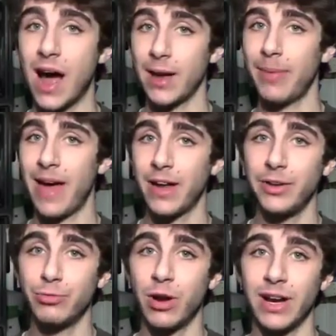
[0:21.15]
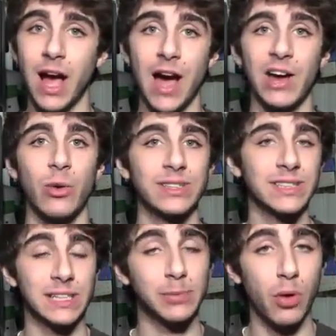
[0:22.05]
iPad running
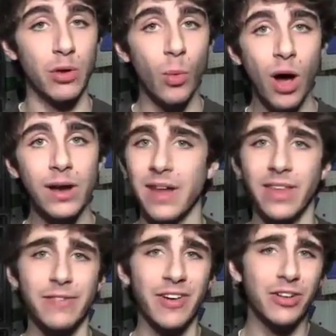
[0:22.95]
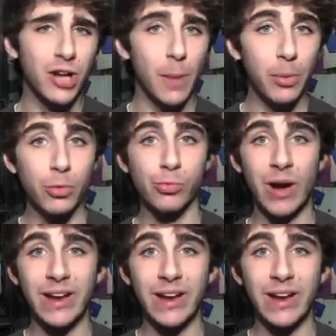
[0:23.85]
iOS 6.1 and they found a couple